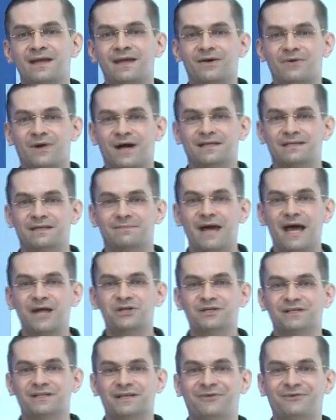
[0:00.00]
right?
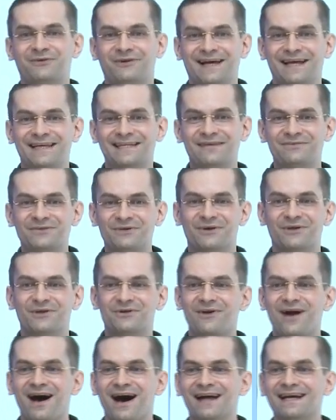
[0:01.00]
Imagine if I give you a
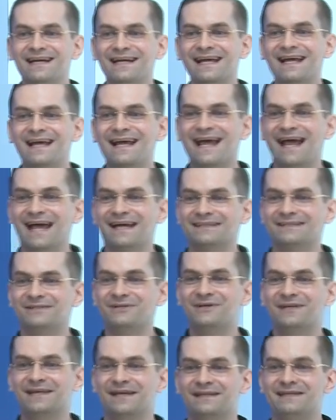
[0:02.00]
drug and
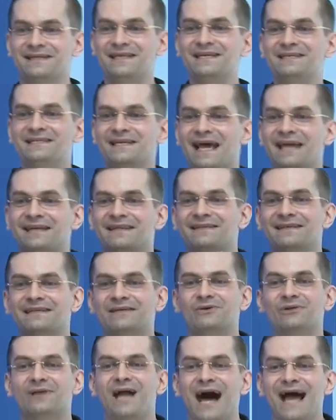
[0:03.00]
you can eat anything
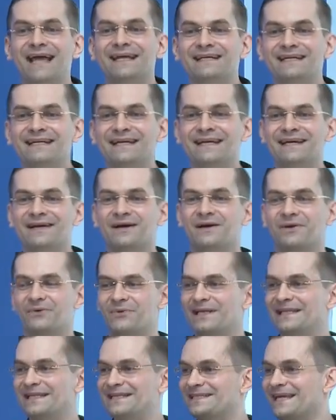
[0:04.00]
you like,
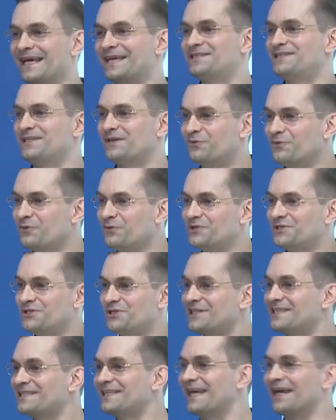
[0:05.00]
really tasty food,
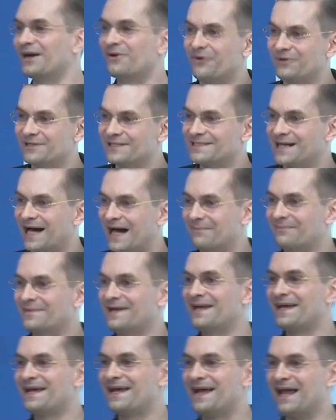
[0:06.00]
cheesecake all the time,
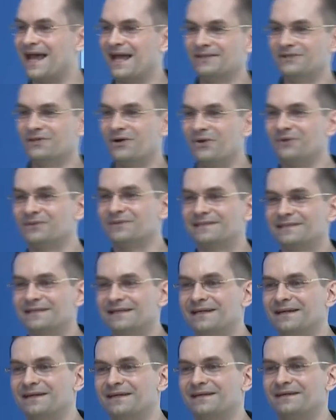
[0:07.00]
and don't
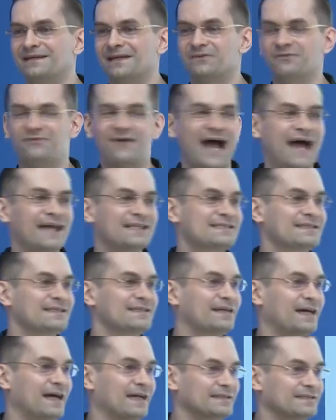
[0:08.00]
get fat
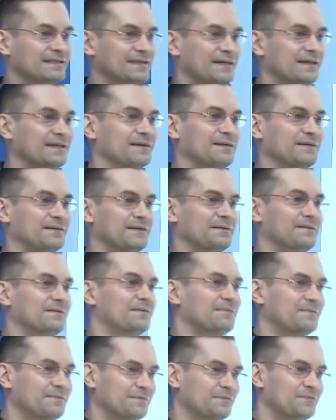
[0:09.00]
and
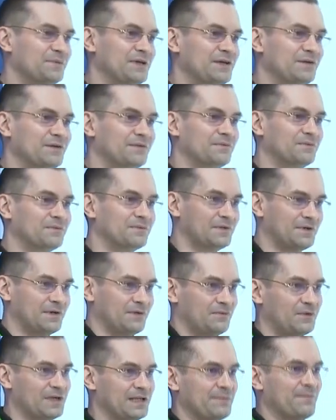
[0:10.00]
be
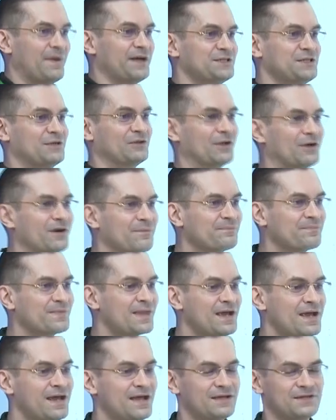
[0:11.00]
really muscular.
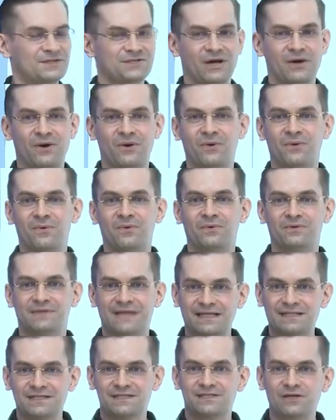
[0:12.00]
So
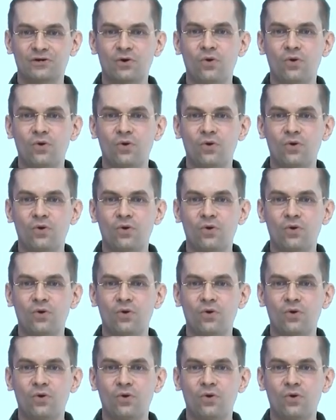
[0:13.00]
that is the